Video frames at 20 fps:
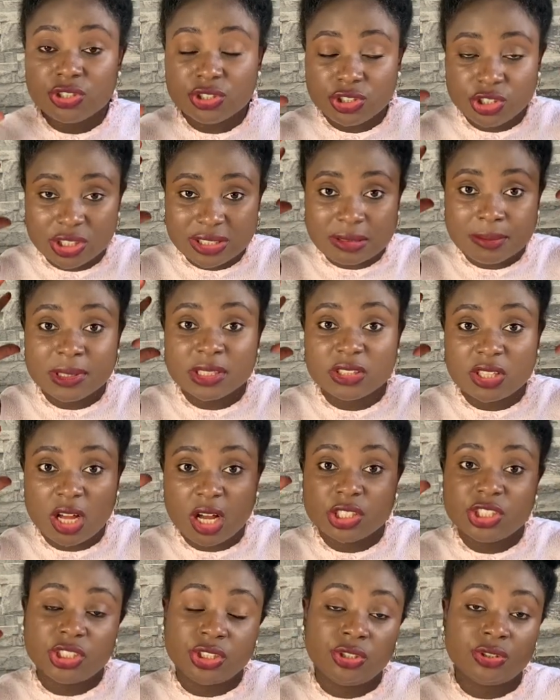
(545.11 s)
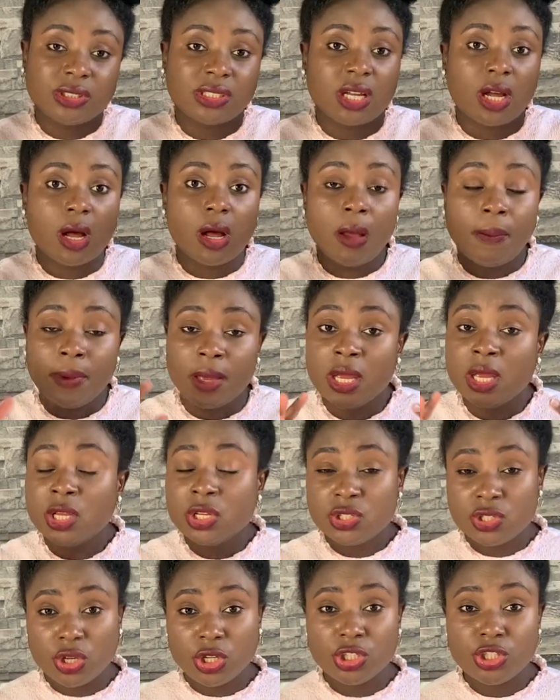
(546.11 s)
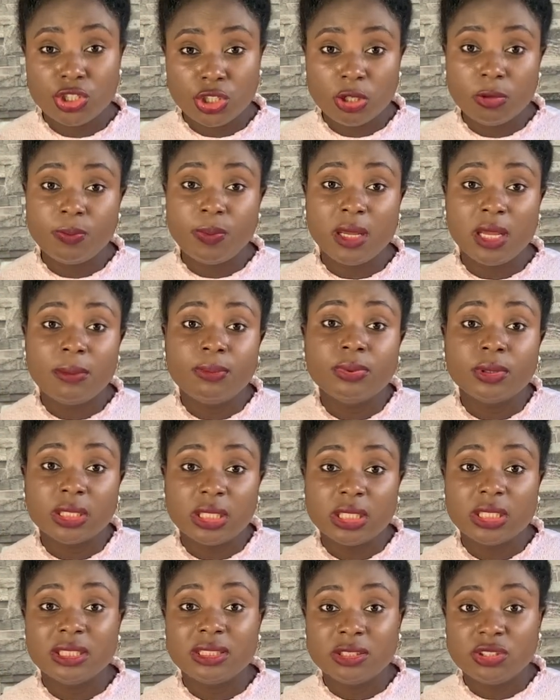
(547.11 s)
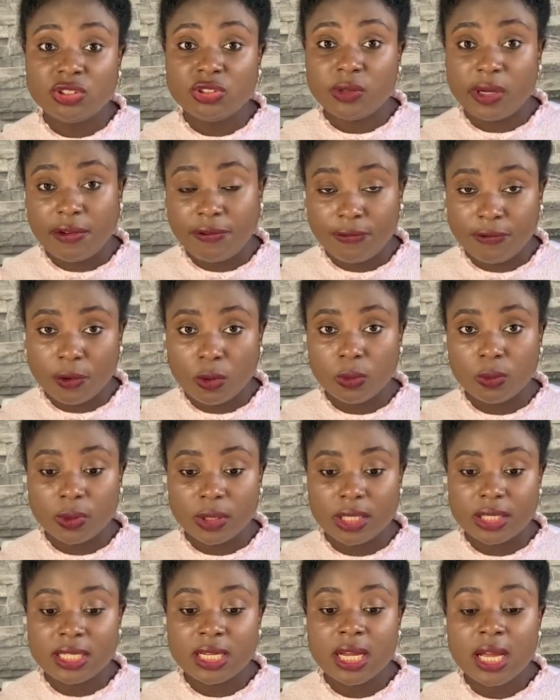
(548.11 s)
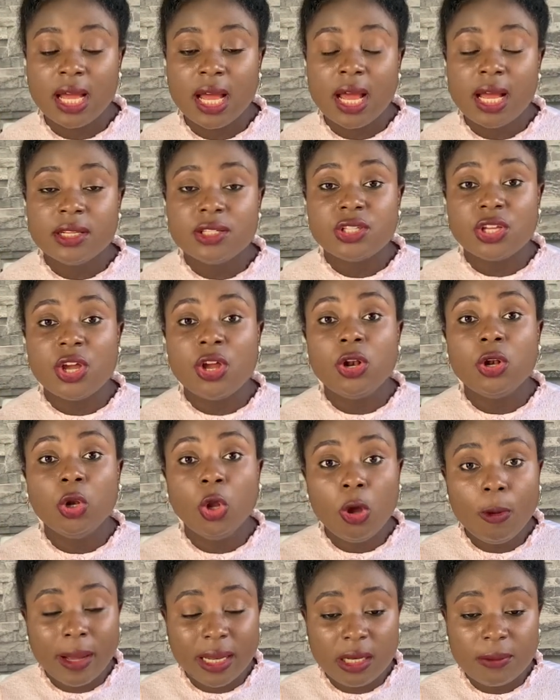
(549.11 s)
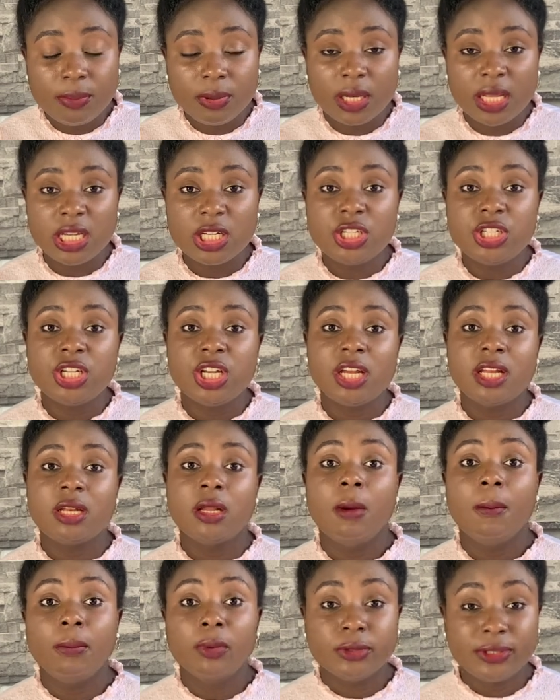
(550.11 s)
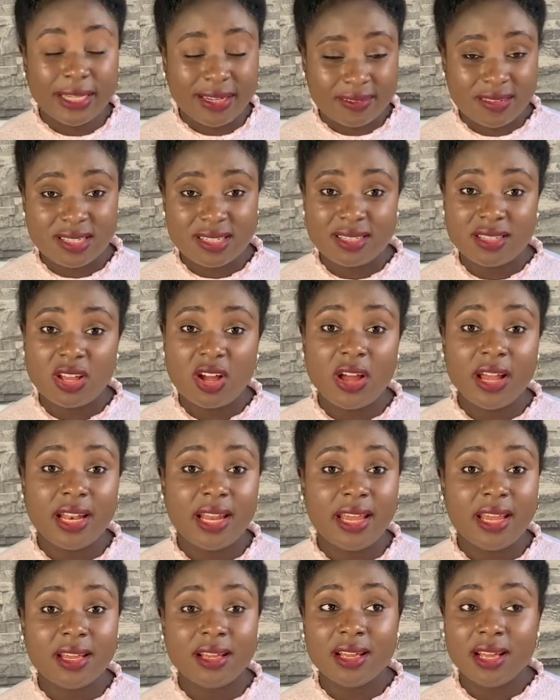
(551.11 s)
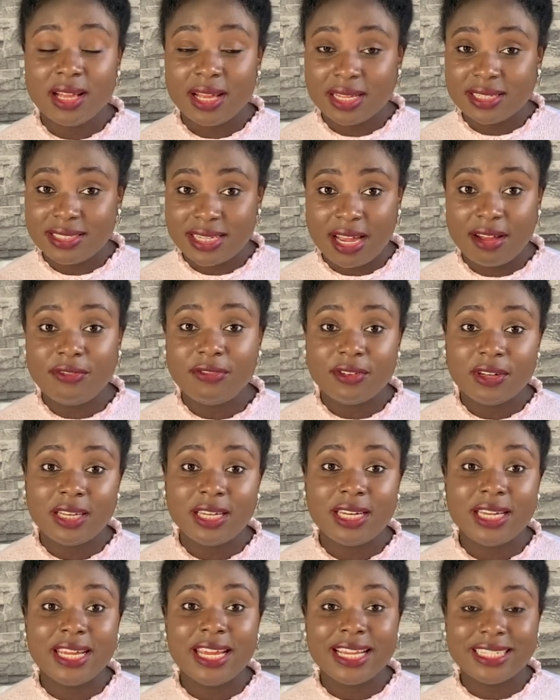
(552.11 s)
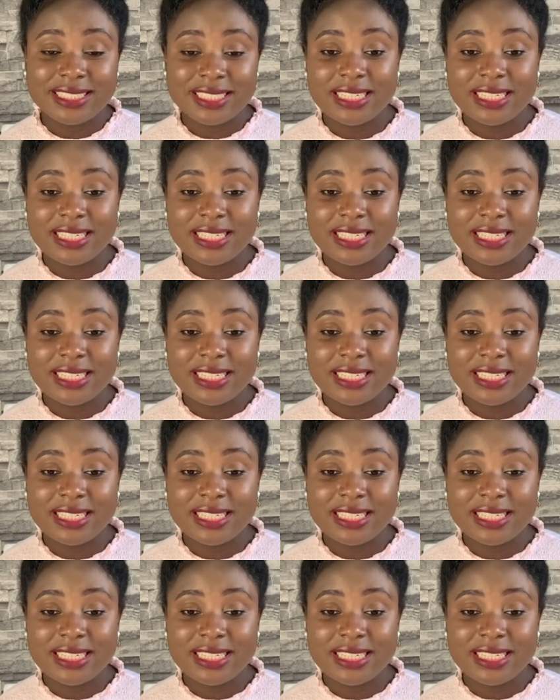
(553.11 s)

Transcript: you're just massaging your scalp so it should be pretty straightforward so low manipulation protective styling definitely is